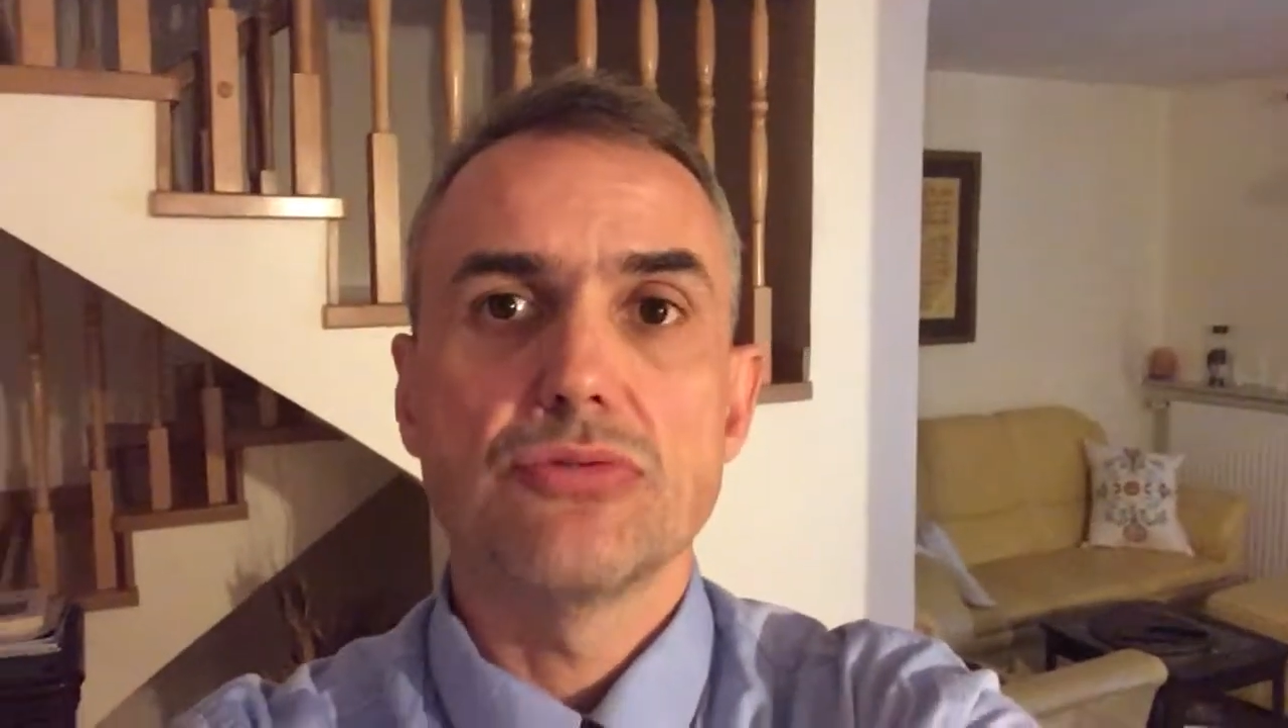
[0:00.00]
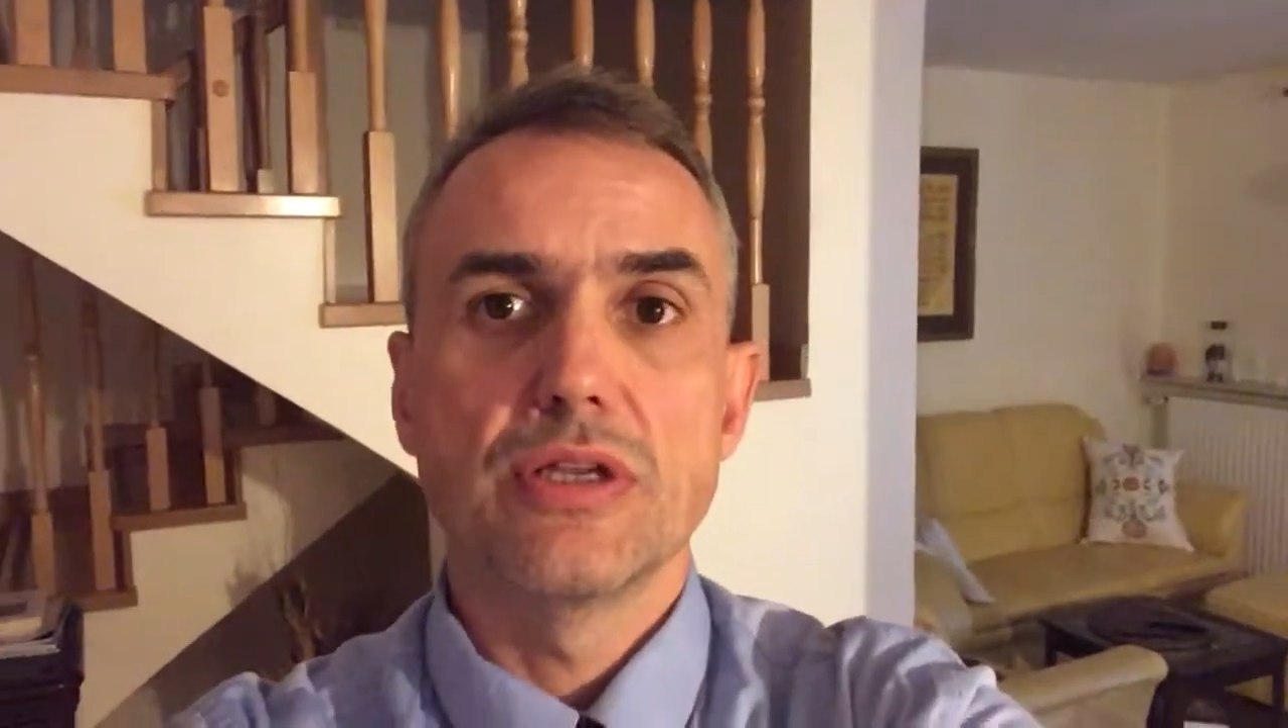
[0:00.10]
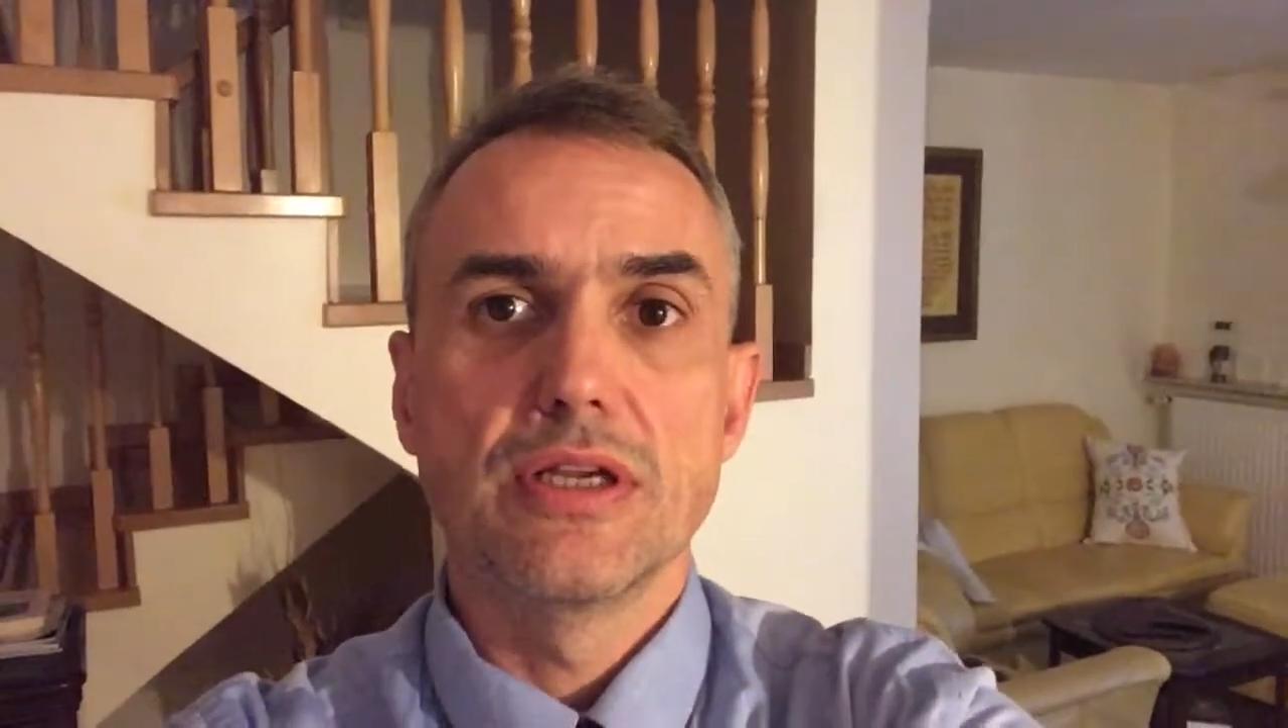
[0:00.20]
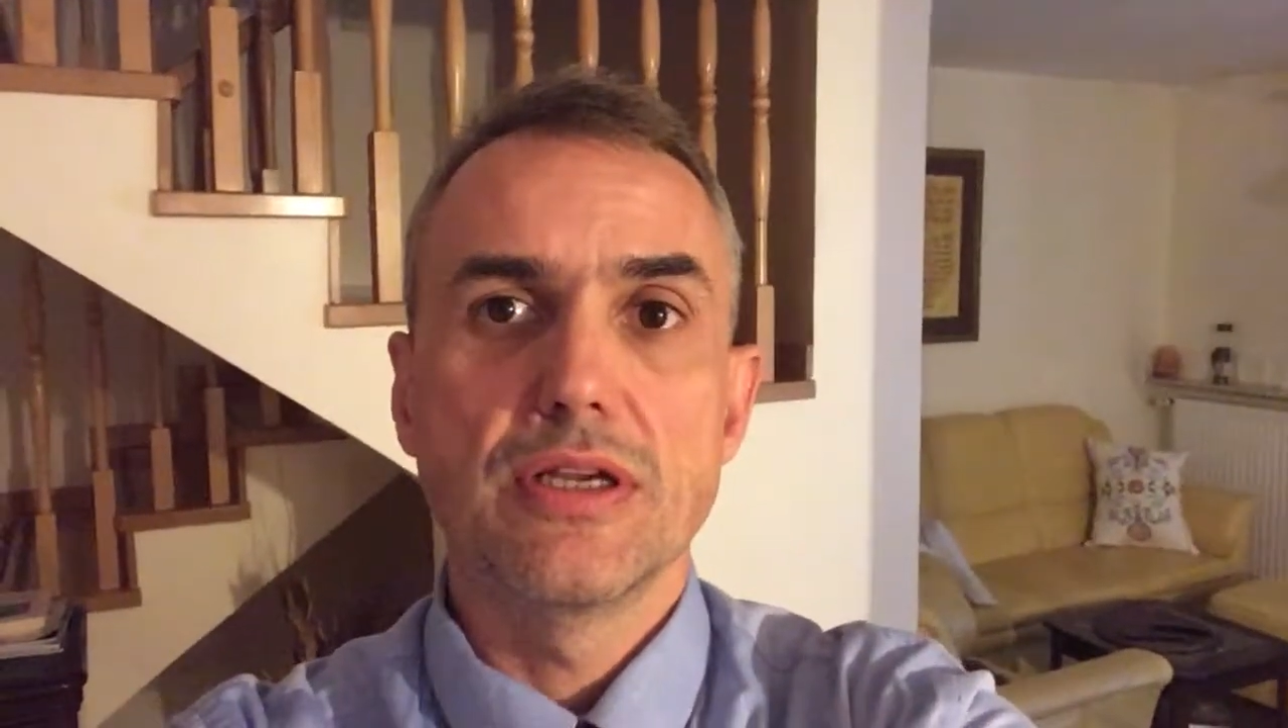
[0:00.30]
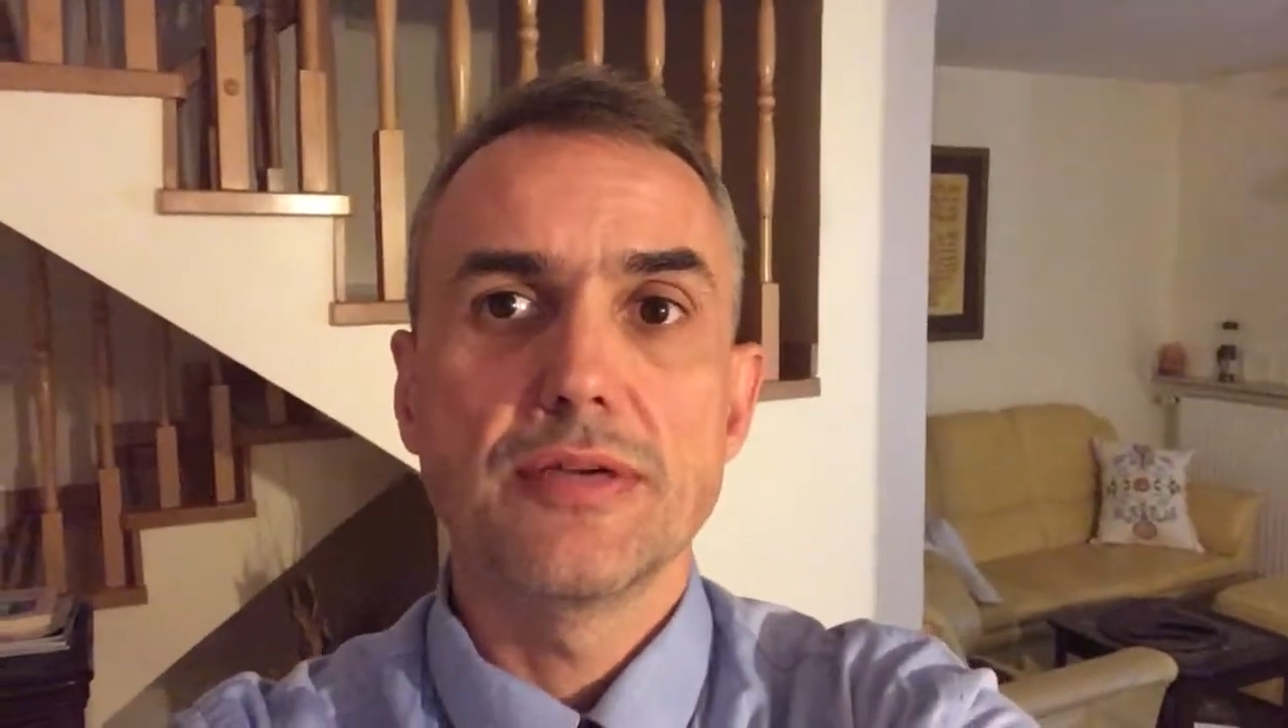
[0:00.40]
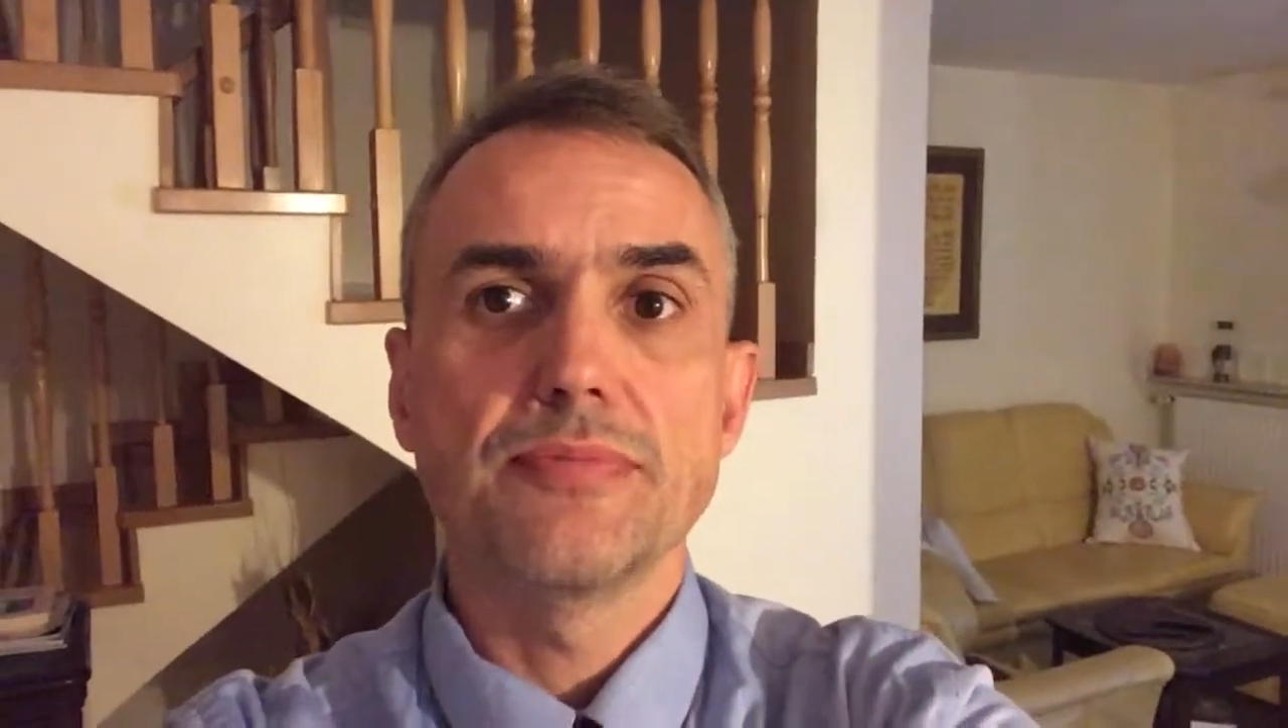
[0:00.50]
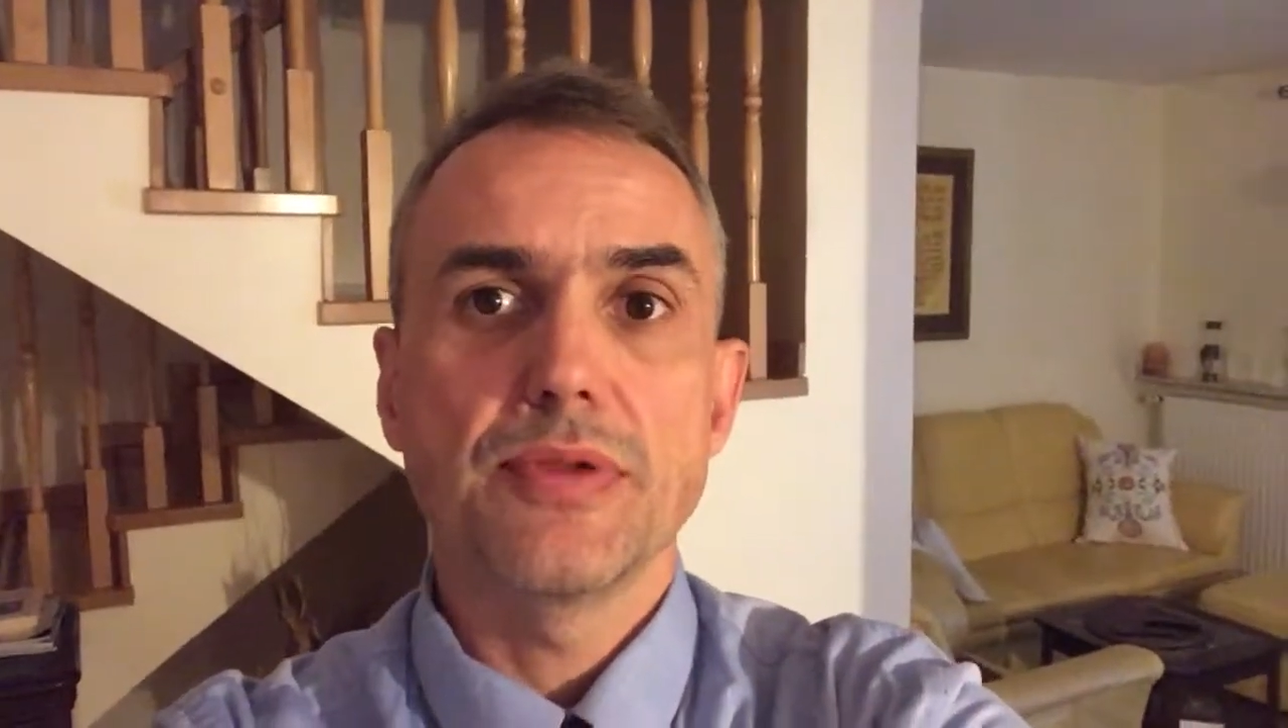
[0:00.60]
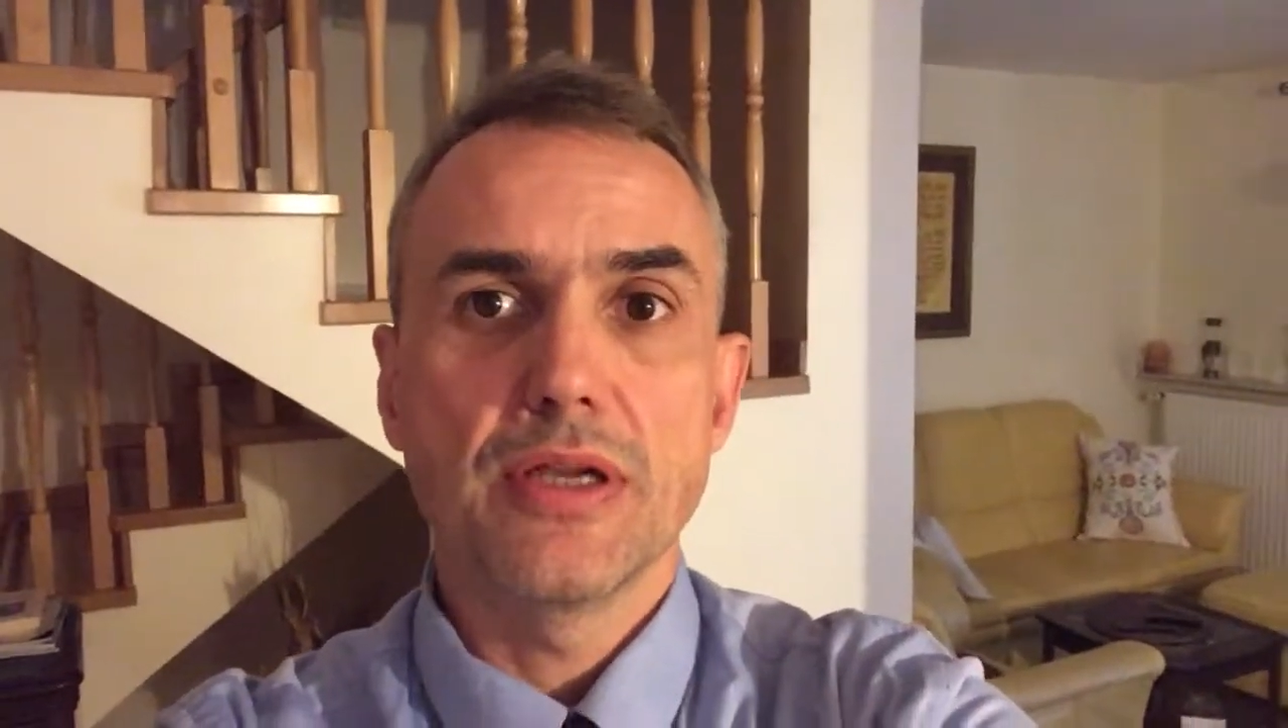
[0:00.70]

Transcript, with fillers: reading